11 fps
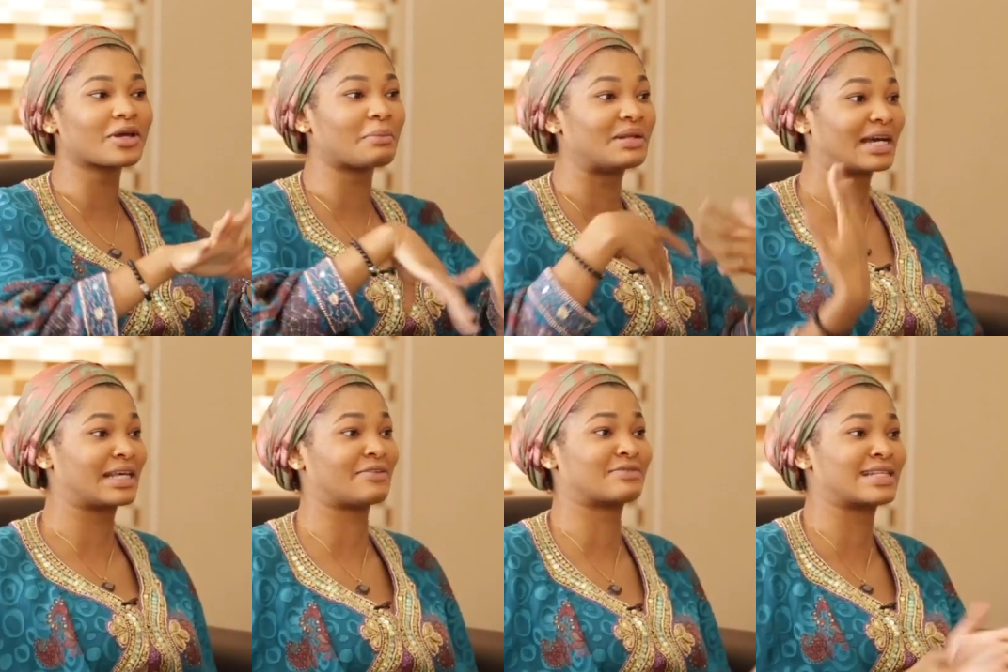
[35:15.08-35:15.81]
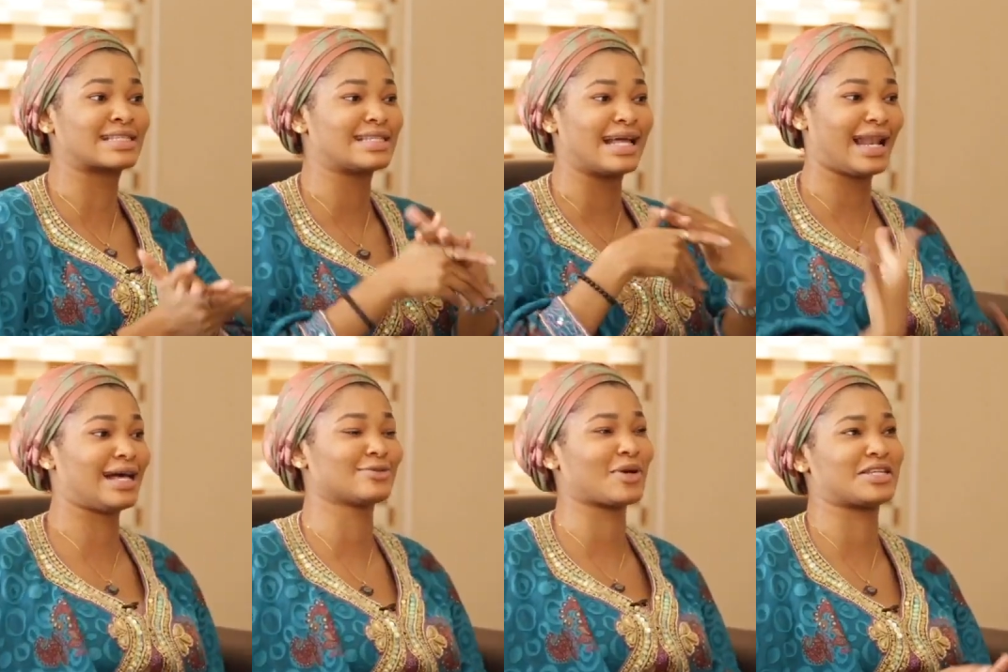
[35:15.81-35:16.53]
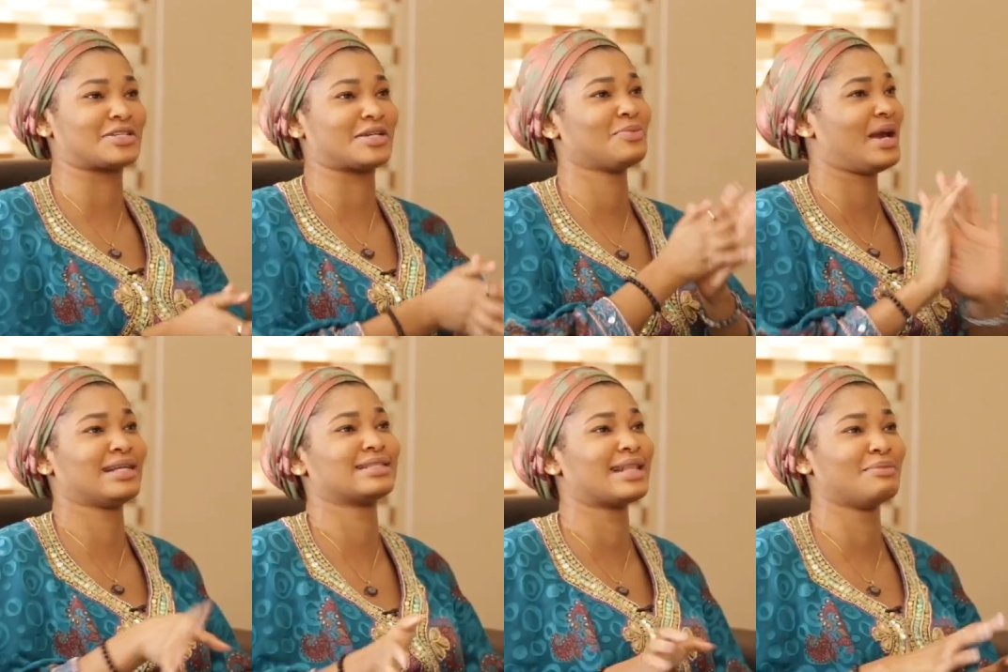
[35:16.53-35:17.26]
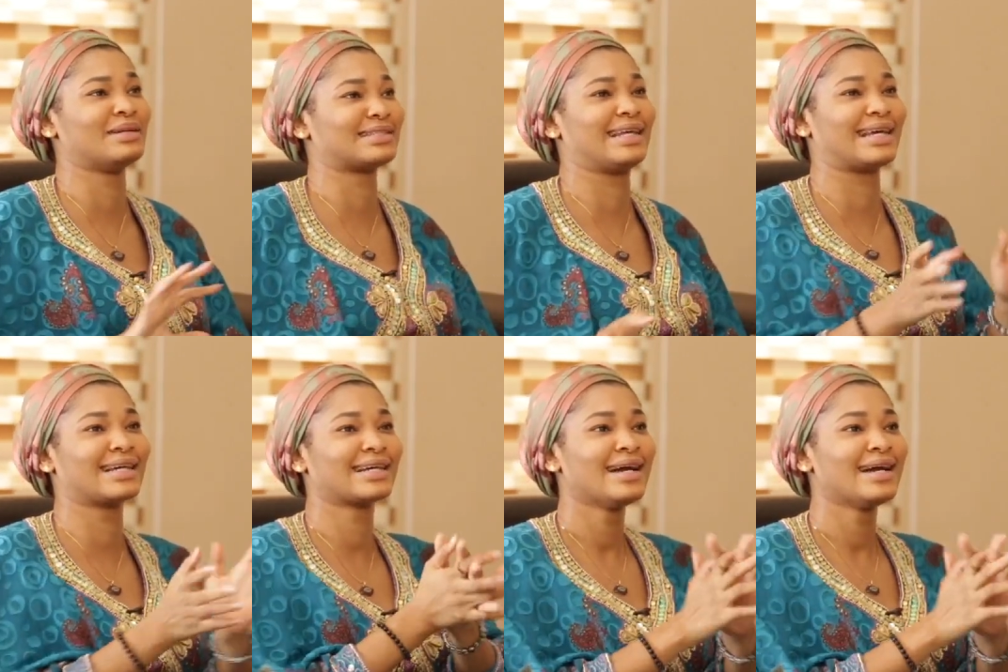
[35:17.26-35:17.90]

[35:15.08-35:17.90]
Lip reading: give me the gift. This is the last question. Wait, let me think.